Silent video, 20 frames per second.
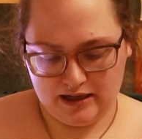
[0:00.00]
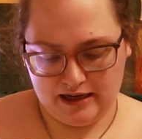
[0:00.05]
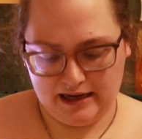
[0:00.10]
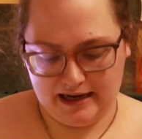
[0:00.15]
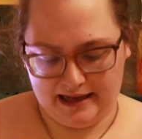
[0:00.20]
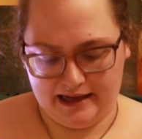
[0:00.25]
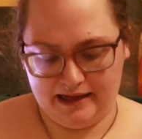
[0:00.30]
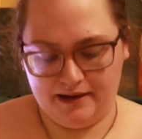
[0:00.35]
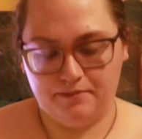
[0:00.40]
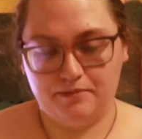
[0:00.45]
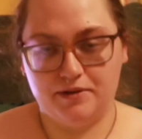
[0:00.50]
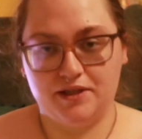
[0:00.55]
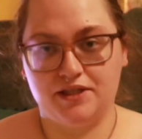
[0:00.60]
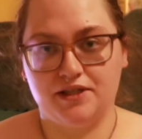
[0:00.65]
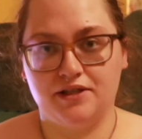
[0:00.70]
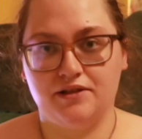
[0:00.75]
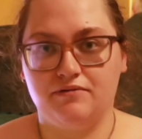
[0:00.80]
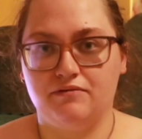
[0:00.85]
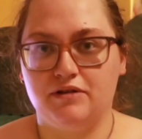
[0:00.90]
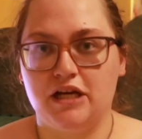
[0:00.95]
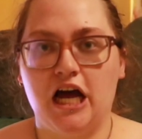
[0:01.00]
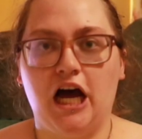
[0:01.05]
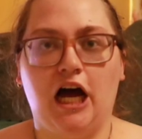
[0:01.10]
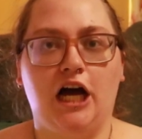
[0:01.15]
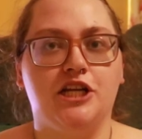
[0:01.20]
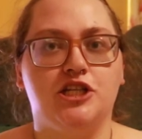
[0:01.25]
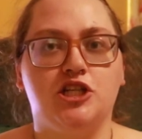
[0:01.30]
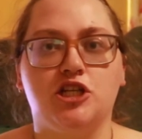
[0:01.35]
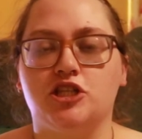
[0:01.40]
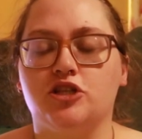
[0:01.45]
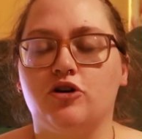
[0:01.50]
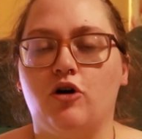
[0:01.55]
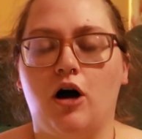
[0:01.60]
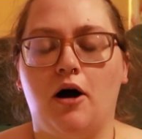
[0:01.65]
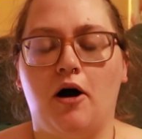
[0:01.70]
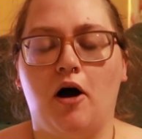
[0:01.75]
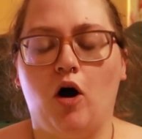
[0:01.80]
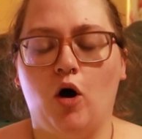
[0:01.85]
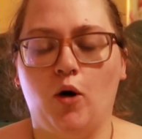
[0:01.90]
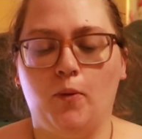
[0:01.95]
clips. I just got
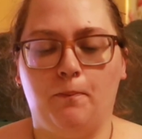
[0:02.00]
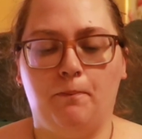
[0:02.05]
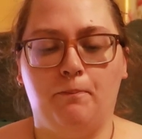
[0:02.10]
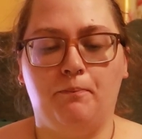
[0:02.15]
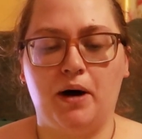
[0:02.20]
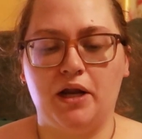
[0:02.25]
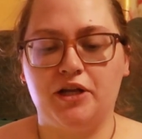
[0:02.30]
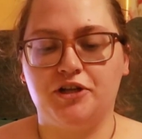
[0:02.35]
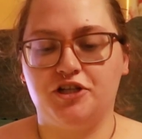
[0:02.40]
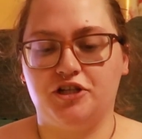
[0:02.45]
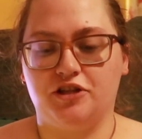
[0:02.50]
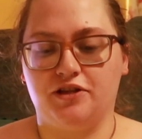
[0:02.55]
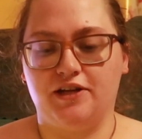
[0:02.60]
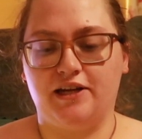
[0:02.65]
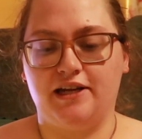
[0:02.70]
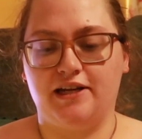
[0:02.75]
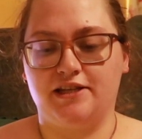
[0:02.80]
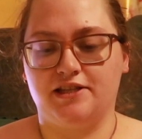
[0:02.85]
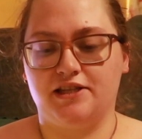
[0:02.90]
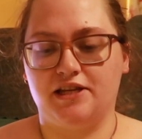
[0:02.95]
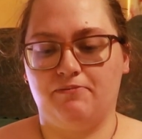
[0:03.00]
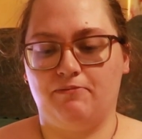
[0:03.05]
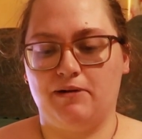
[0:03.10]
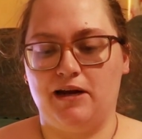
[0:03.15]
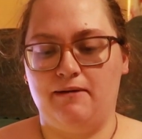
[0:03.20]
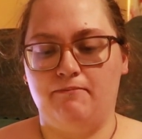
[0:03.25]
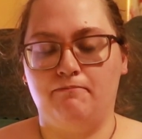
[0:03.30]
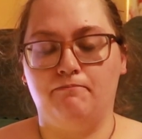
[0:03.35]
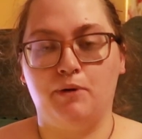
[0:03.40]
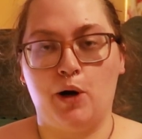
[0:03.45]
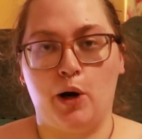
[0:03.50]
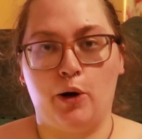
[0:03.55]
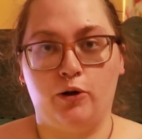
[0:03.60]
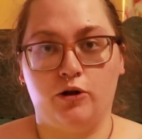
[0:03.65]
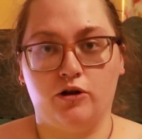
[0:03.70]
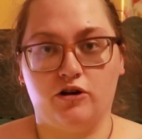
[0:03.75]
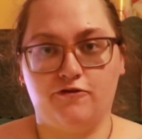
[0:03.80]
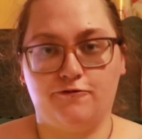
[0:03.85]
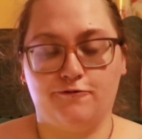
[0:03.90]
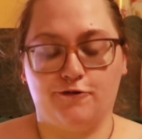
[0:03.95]
a whole bunch of these in
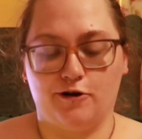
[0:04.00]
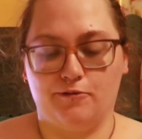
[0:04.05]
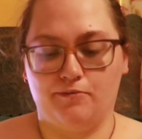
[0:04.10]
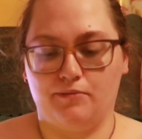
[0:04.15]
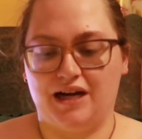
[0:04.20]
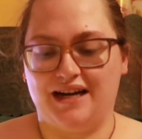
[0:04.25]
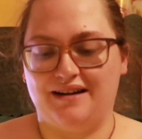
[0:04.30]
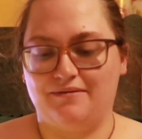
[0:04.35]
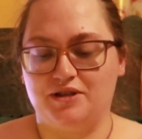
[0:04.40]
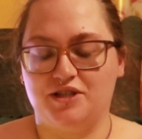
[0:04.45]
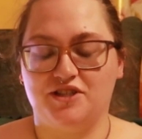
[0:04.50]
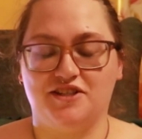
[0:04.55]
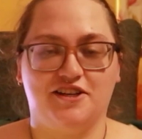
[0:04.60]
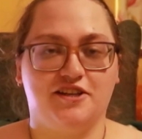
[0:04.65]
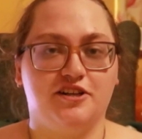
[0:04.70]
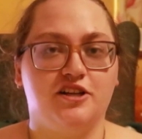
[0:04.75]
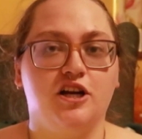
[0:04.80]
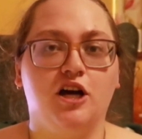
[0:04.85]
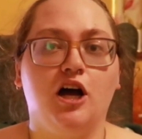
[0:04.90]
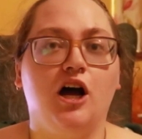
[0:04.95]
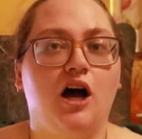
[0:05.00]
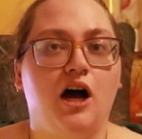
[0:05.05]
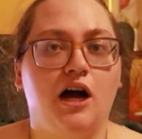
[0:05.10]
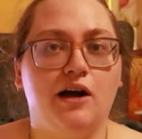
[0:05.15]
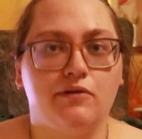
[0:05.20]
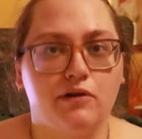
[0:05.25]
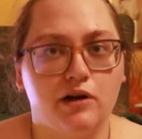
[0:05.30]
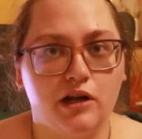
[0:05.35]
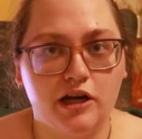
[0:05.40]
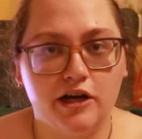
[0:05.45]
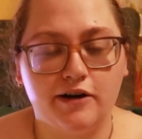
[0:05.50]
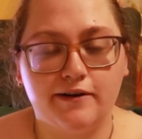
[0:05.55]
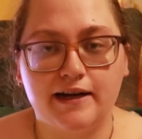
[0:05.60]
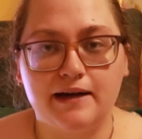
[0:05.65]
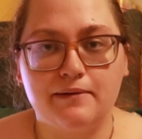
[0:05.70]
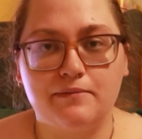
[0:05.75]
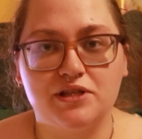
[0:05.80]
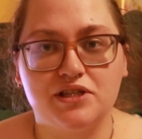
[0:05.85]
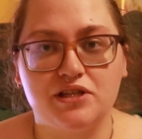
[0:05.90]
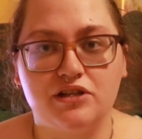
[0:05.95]
bulk from Amazon. I rely on
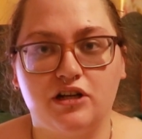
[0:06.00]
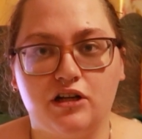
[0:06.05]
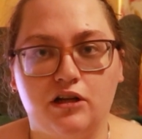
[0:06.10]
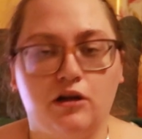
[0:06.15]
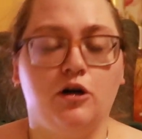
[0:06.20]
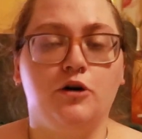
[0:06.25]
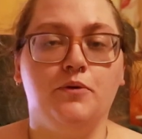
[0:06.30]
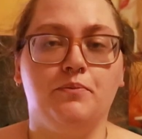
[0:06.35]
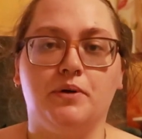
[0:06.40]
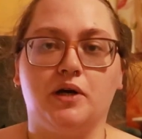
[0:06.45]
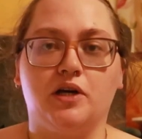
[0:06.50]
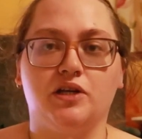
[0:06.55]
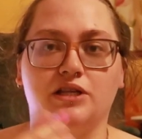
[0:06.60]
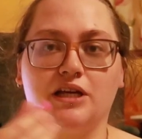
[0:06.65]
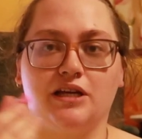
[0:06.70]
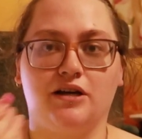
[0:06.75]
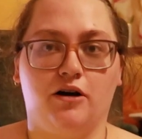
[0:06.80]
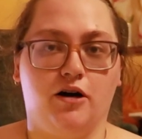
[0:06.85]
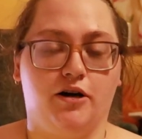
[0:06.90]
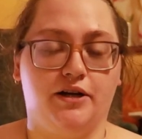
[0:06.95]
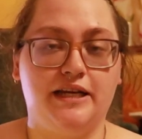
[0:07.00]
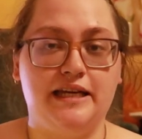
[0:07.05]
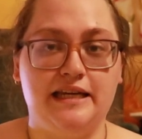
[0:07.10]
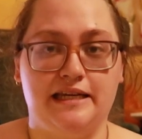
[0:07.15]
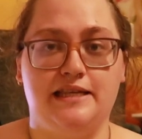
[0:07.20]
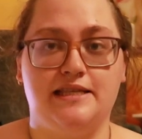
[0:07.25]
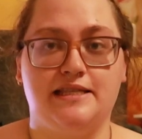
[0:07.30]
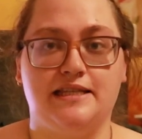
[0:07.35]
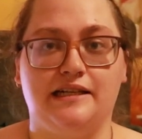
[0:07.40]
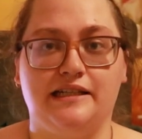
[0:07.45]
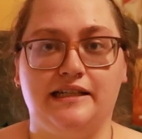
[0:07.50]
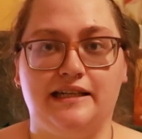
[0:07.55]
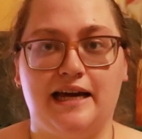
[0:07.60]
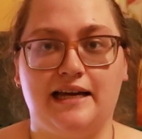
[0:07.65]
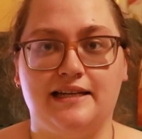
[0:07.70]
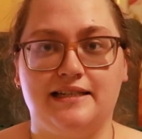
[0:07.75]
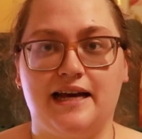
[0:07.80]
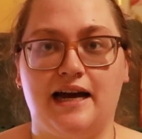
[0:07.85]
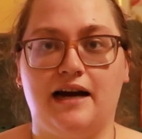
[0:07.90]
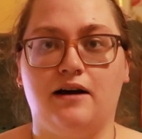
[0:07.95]
Amazon a lot because I can't easily
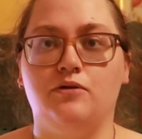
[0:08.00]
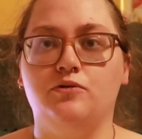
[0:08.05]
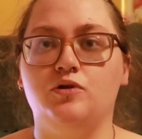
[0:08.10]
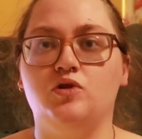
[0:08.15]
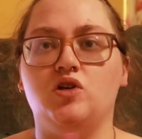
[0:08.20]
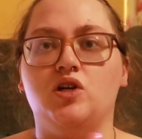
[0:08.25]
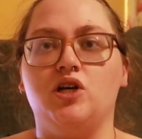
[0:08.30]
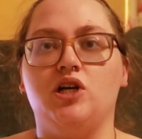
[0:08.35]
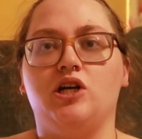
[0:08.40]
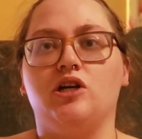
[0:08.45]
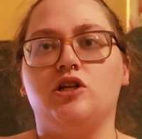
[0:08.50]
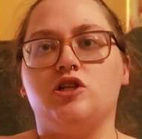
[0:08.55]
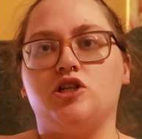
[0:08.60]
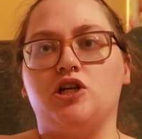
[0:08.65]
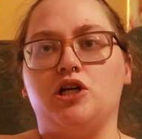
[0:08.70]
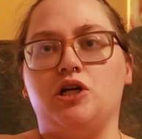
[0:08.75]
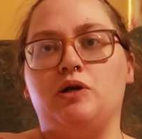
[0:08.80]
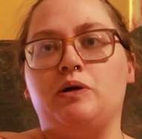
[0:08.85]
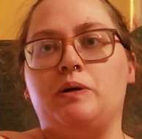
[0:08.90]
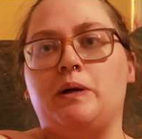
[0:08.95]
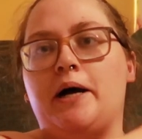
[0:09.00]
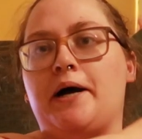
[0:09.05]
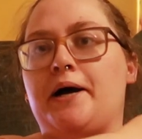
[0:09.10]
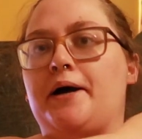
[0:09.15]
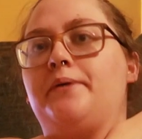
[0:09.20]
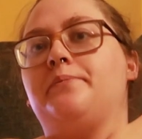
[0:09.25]
get out to